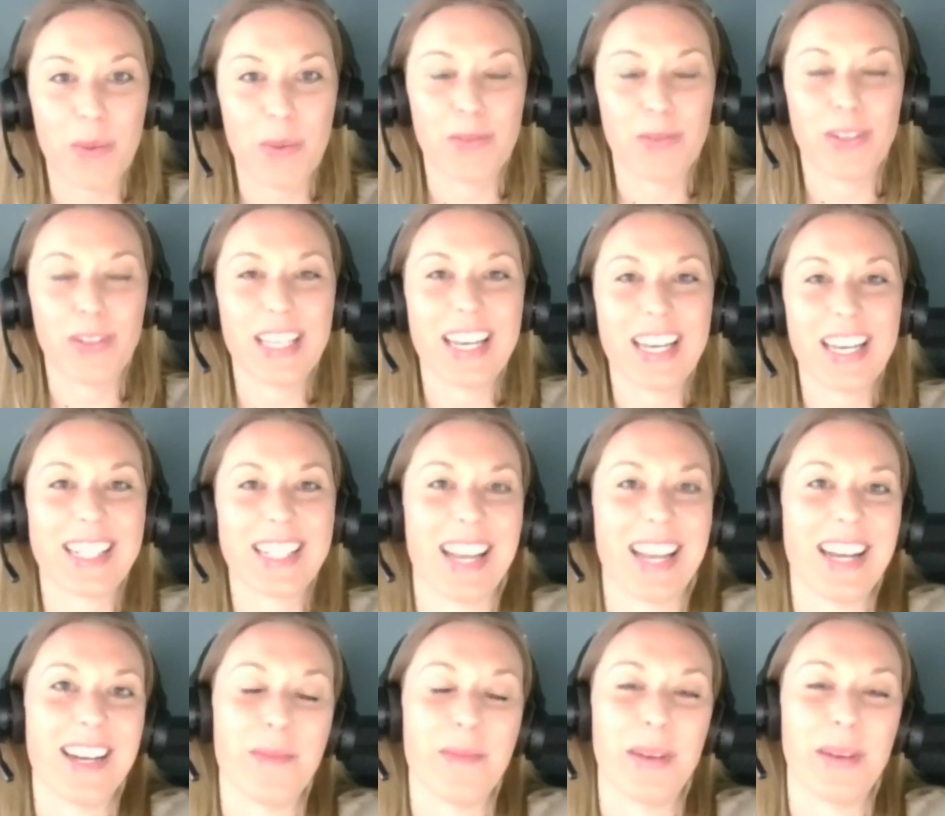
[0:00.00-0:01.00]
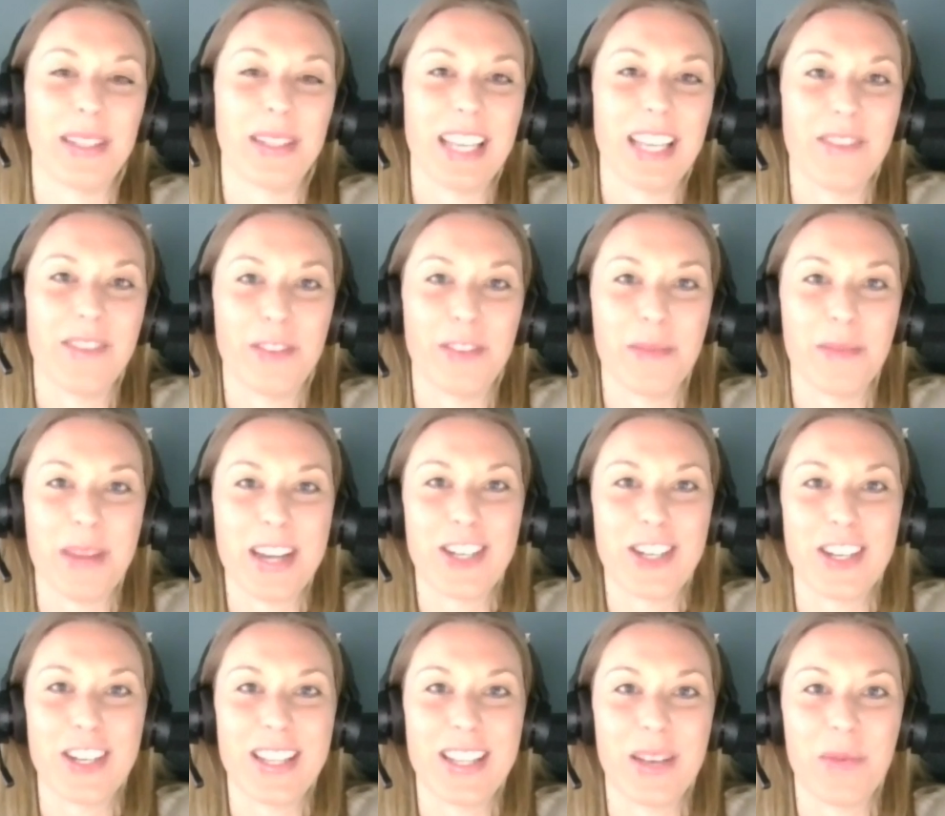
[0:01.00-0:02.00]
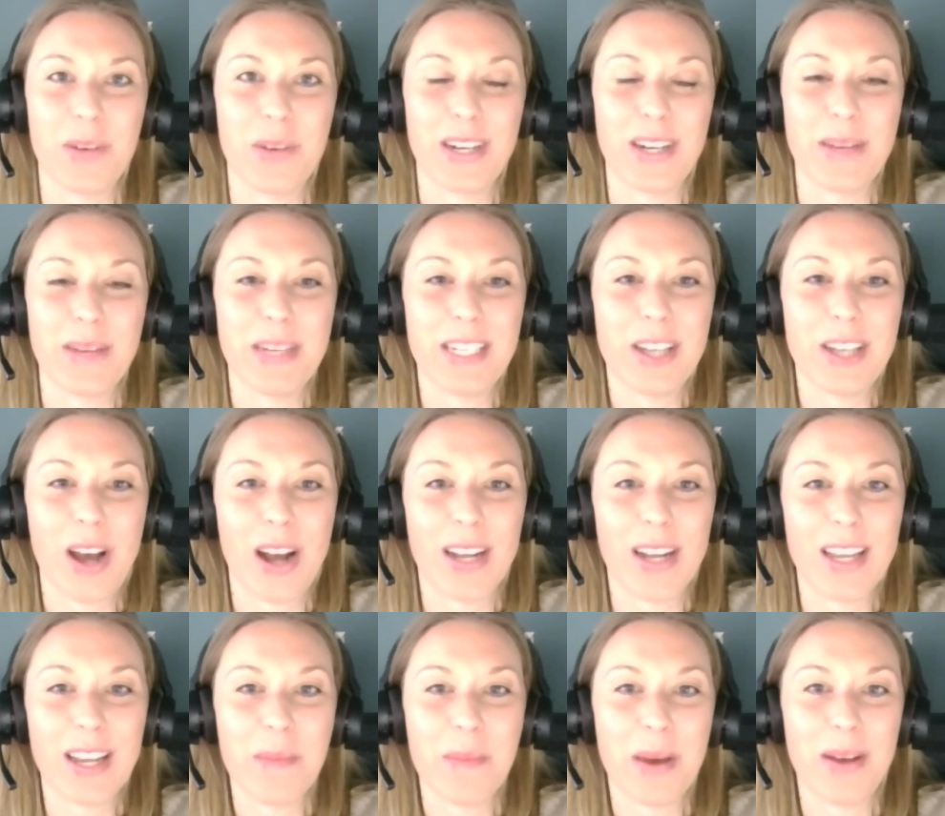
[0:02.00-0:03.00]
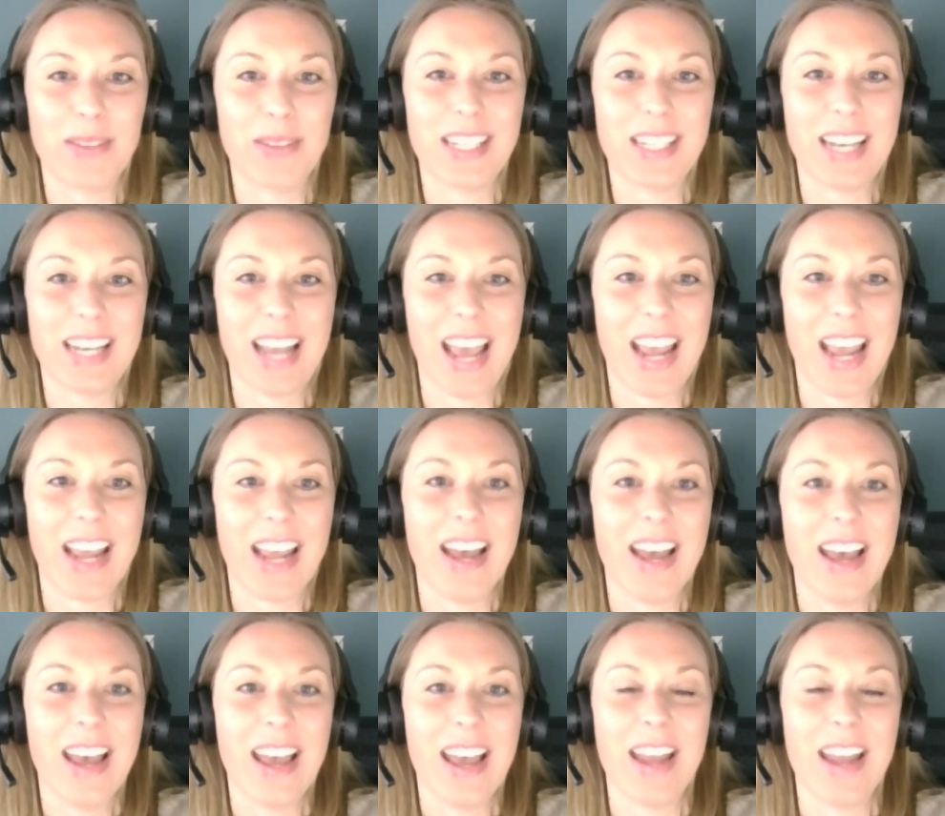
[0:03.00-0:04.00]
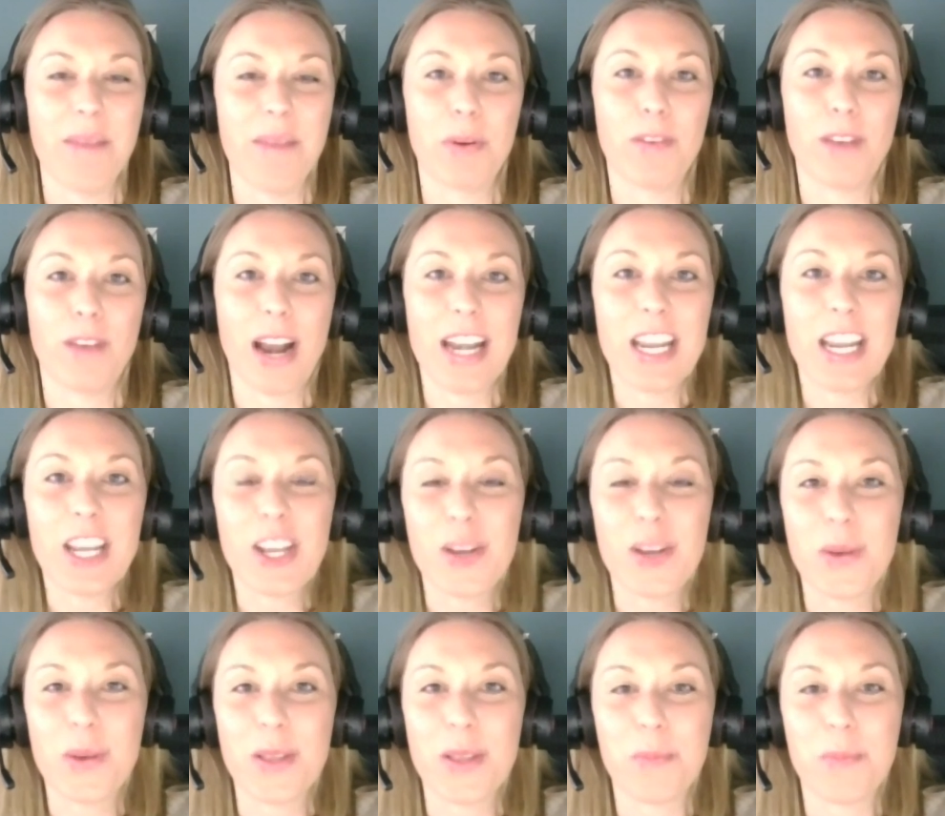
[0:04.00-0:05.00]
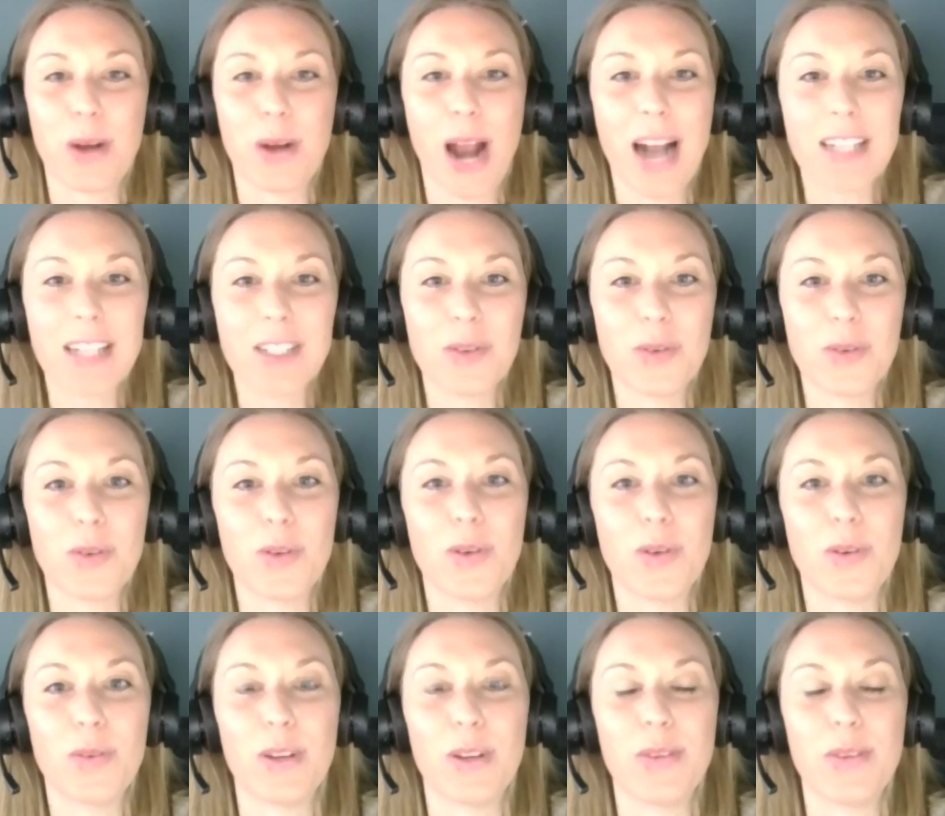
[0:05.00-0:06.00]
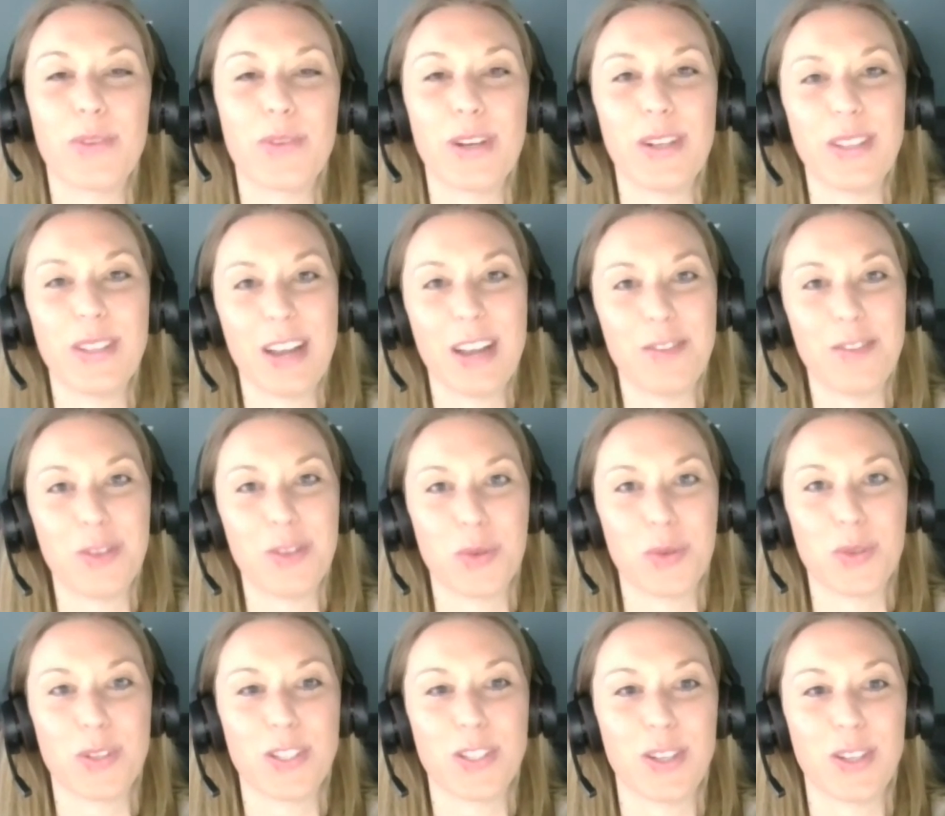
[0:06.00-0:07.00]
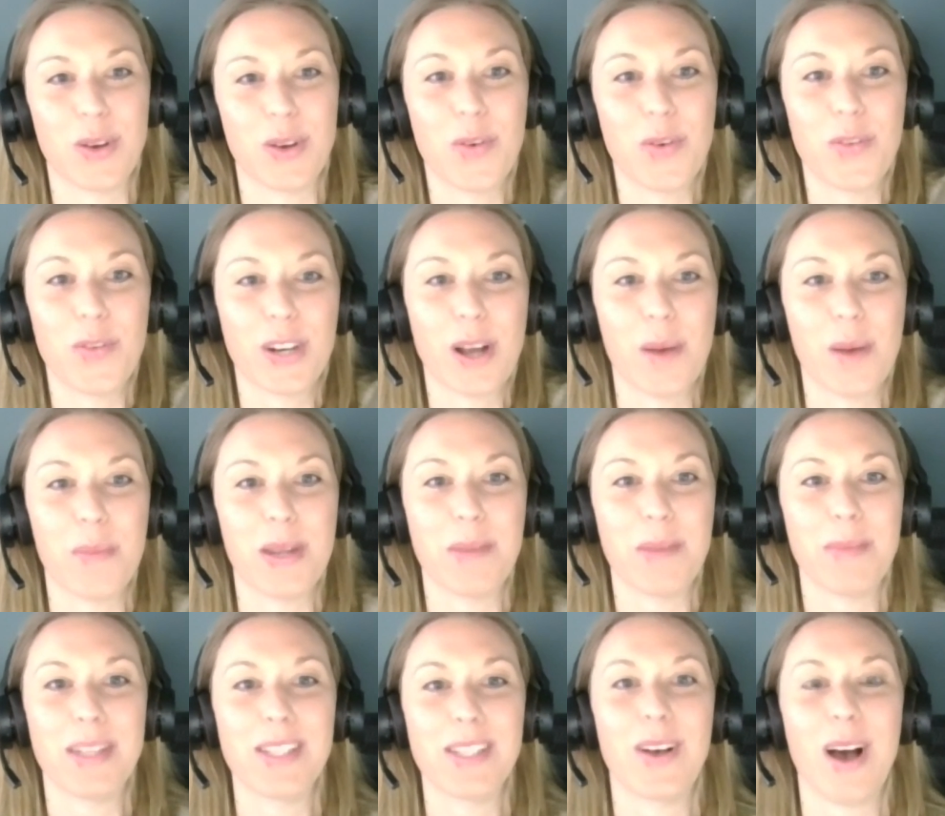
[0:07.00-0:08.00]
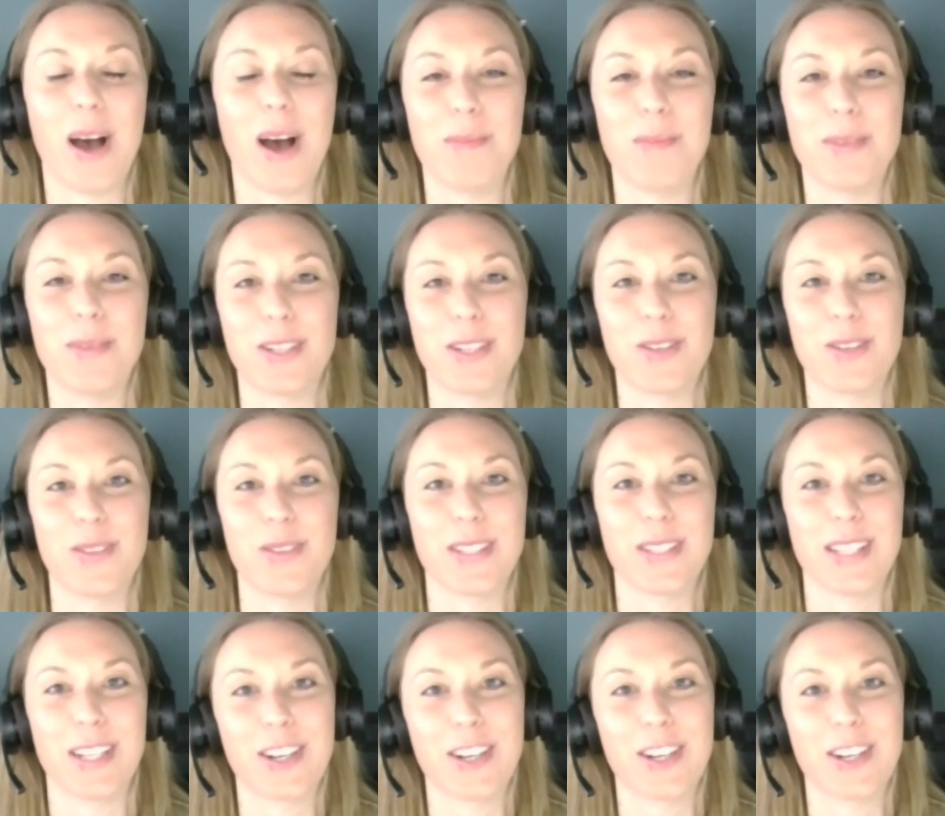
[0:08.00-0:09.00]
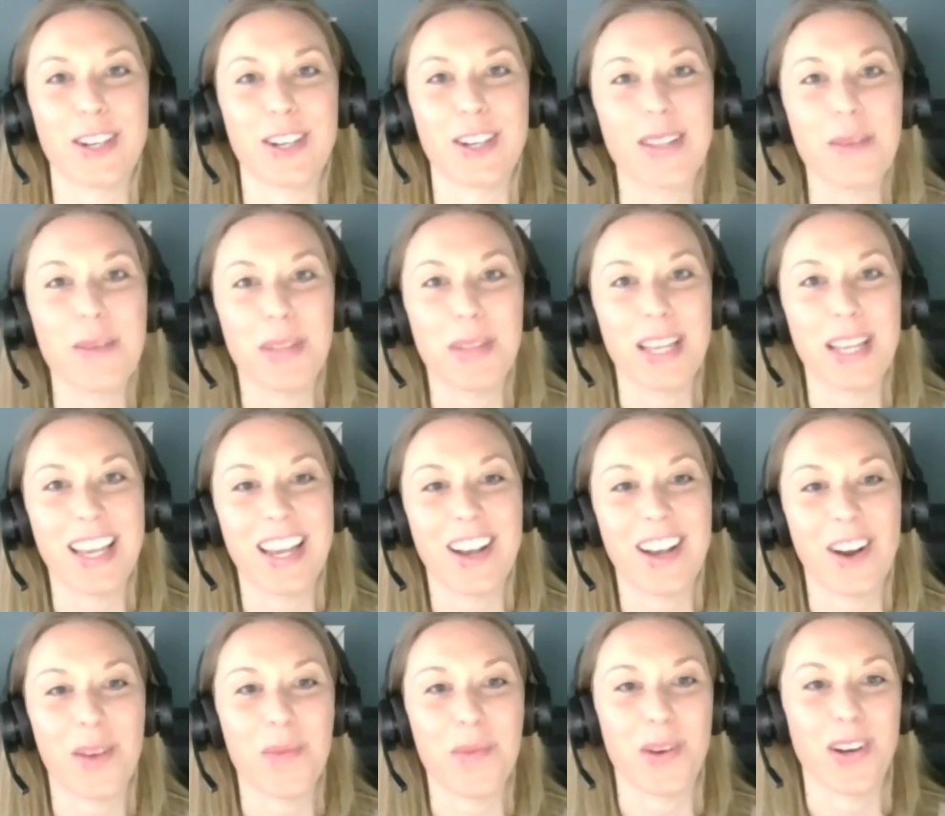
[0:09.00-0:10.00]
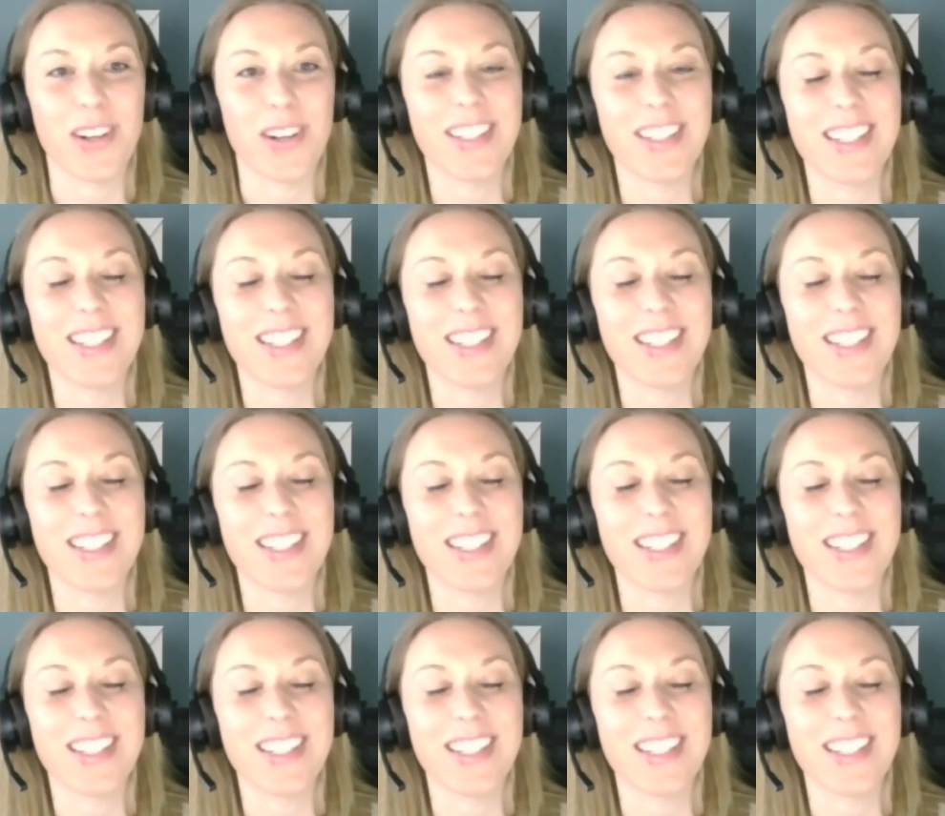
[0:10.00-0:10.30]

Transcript: We're really excited about the information that we're going to be talking about today and providing you with practical and real-life tools to overcoming mental obstacles that are currently plaguing our world.